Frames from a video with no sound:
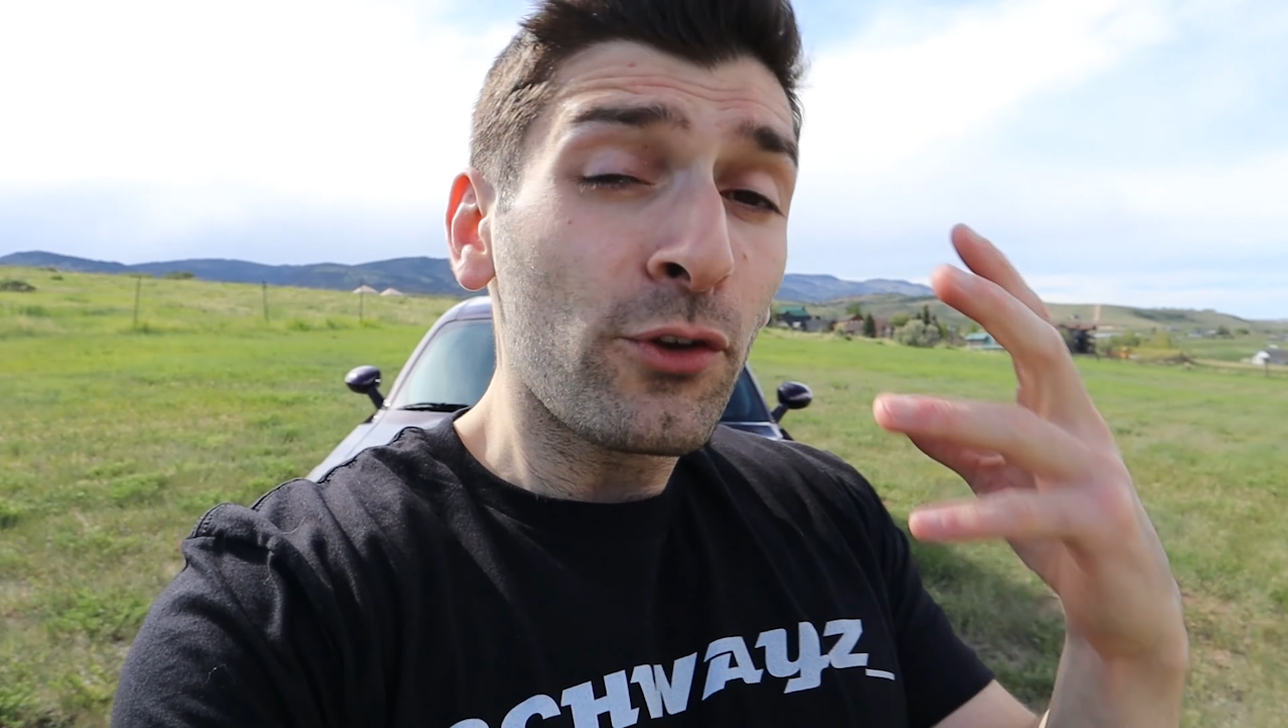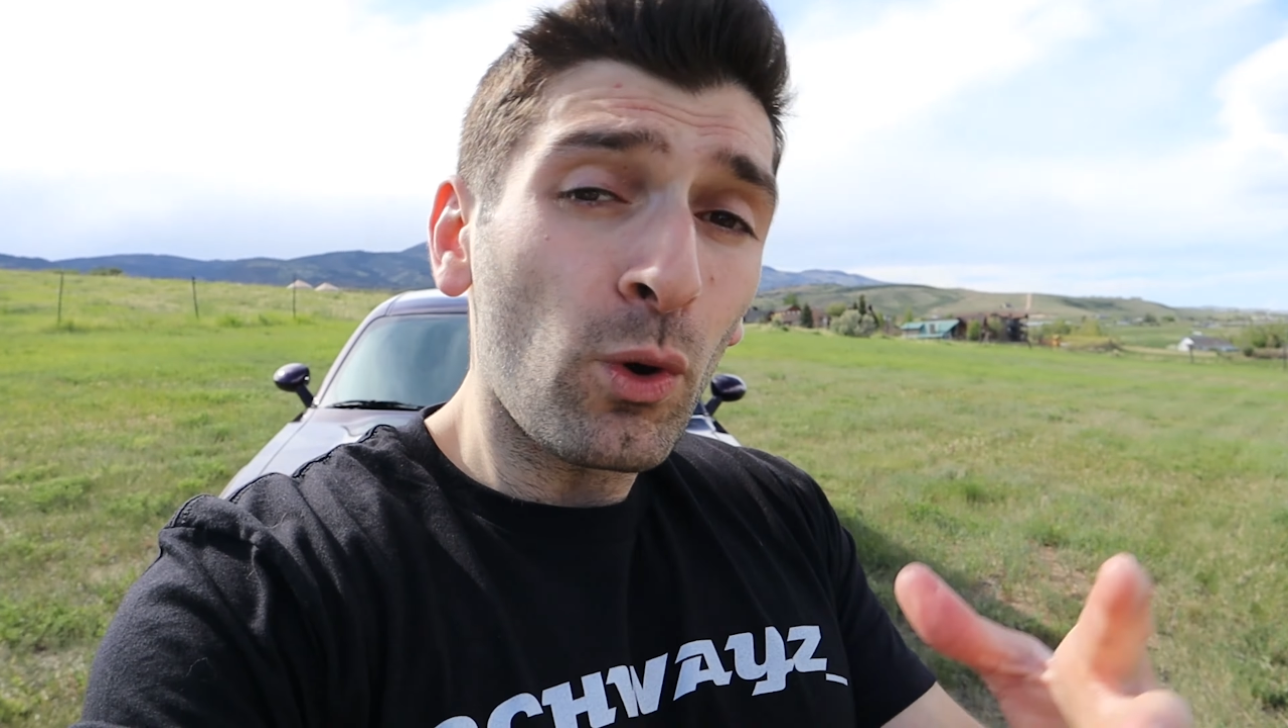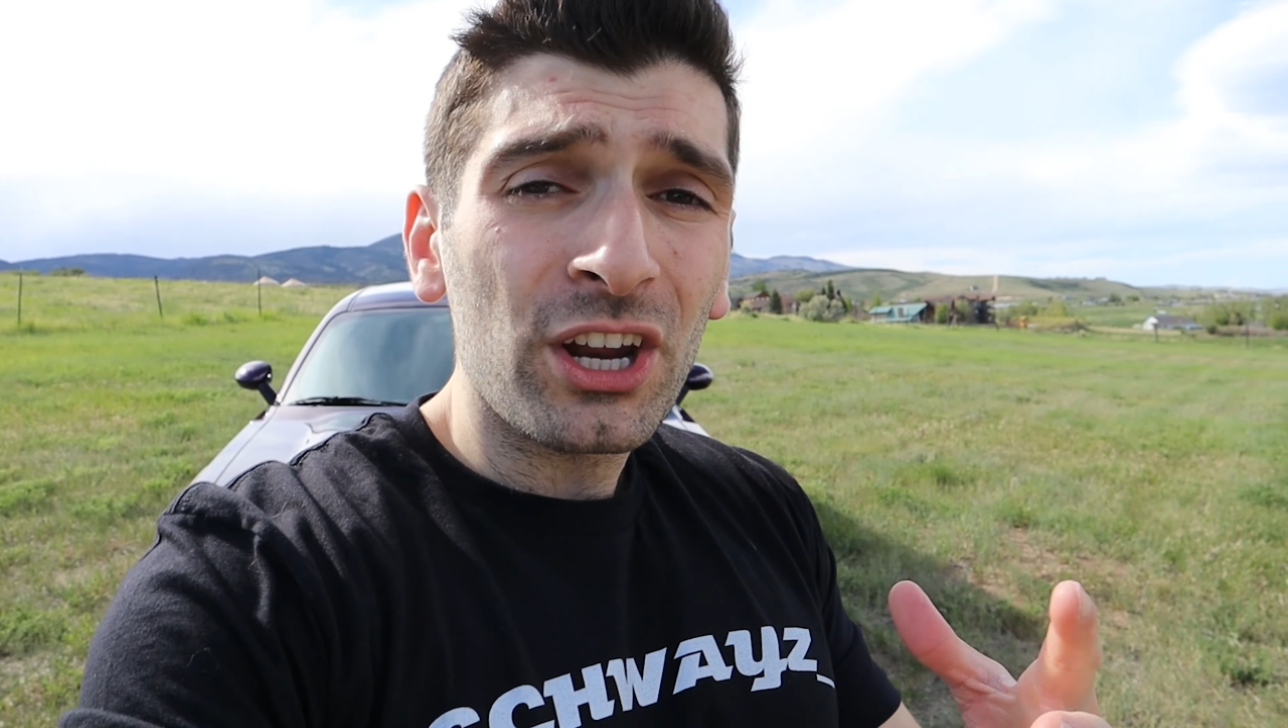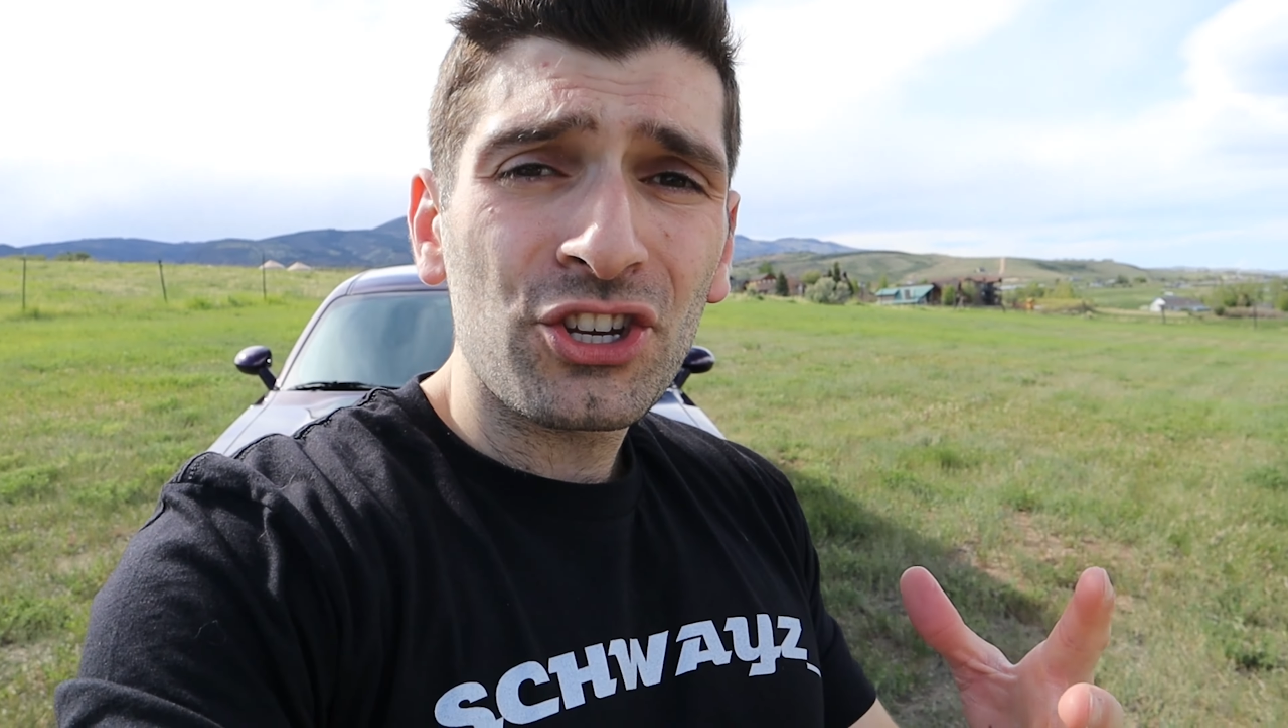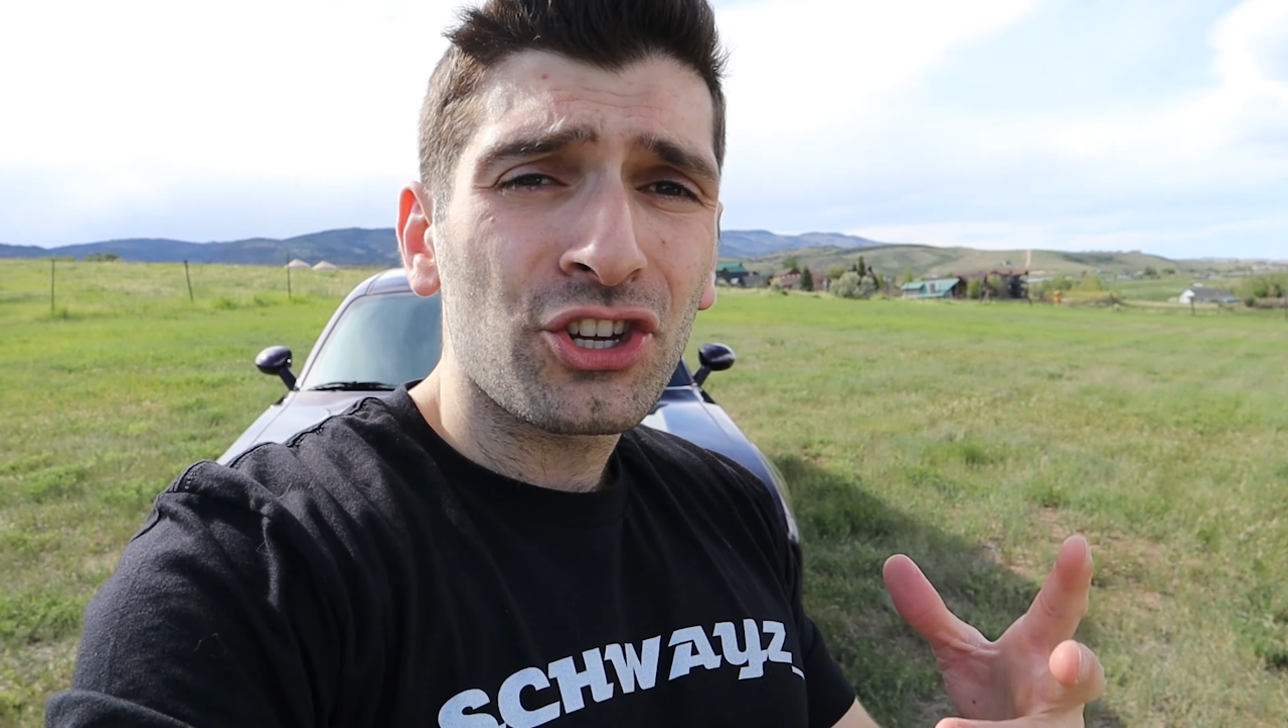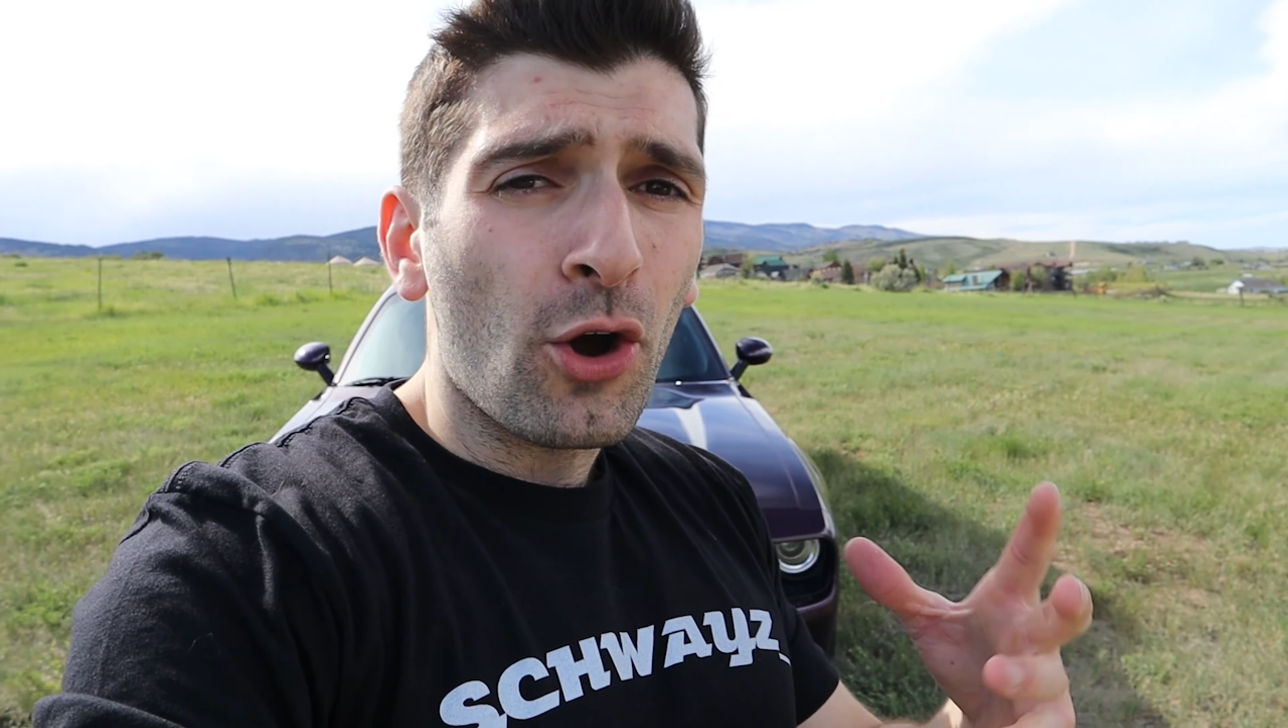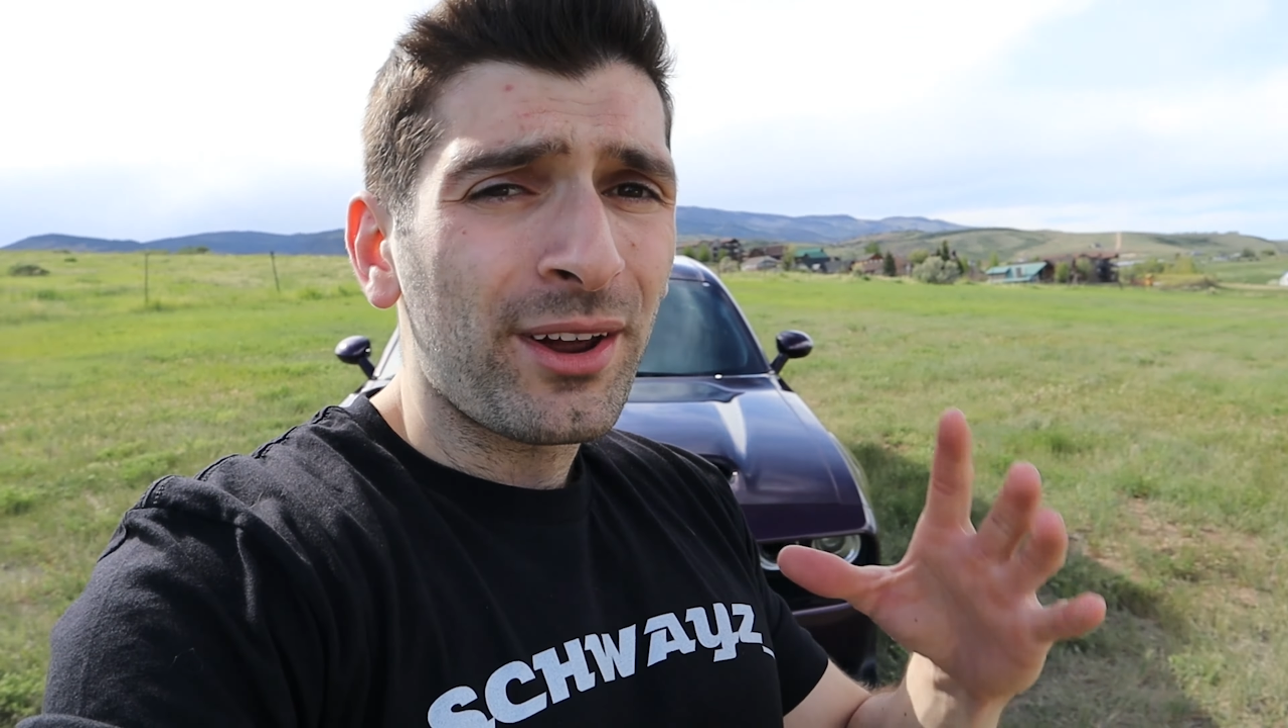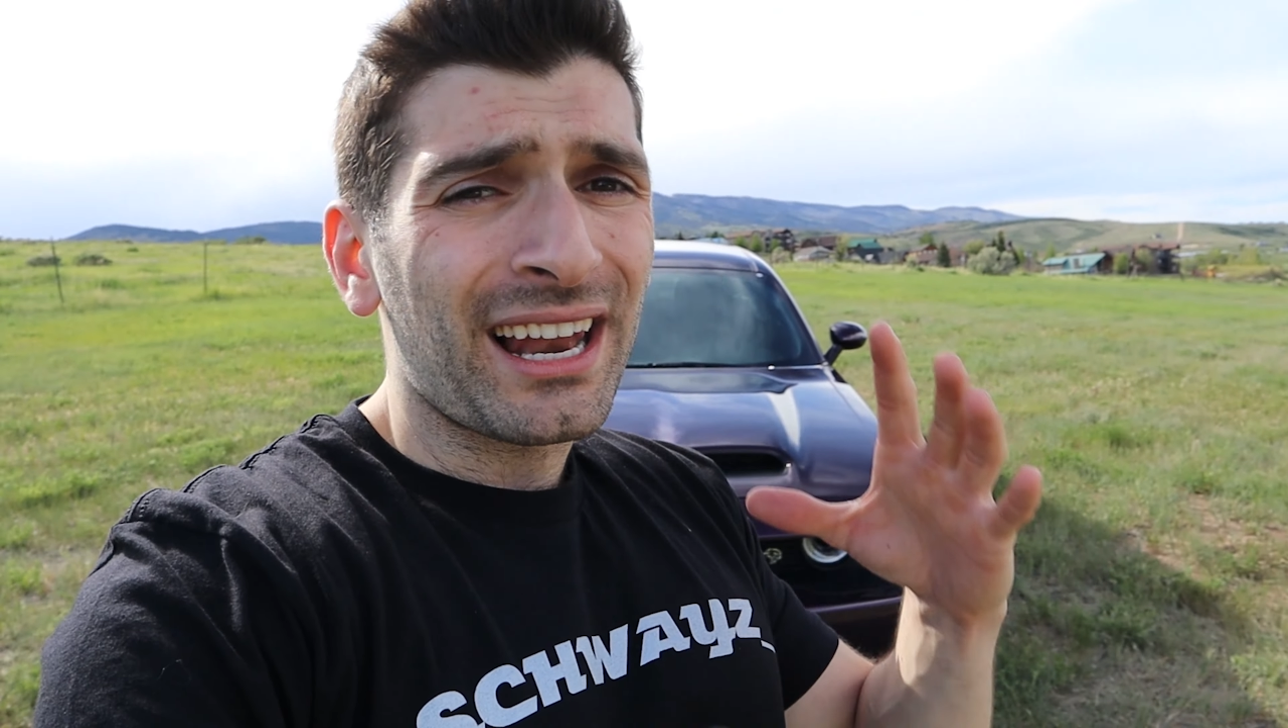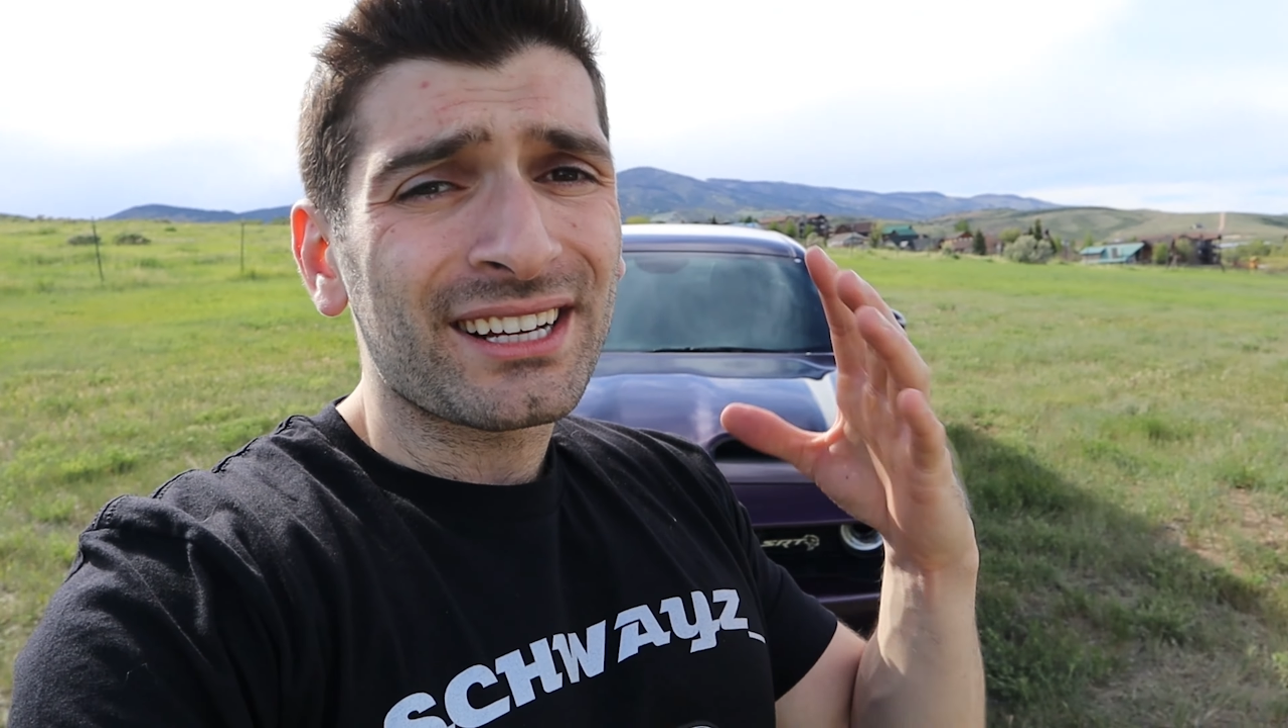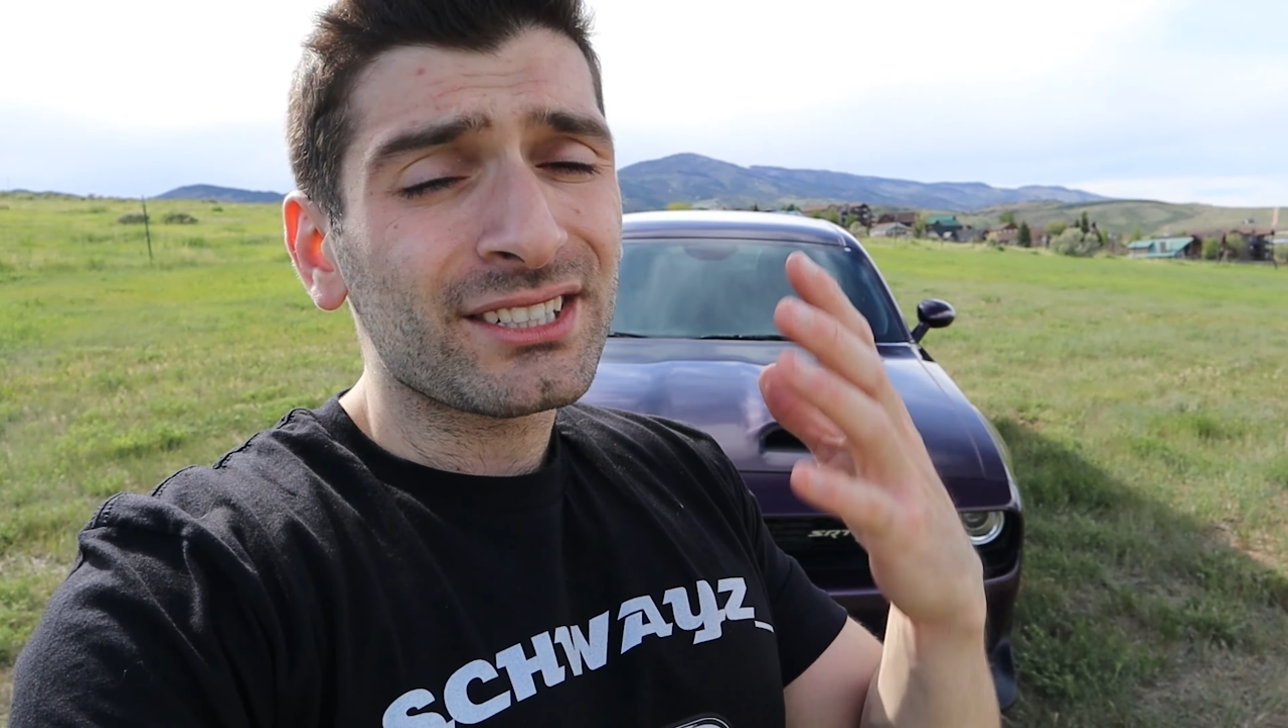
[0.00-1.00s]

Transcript: if you want to just go in like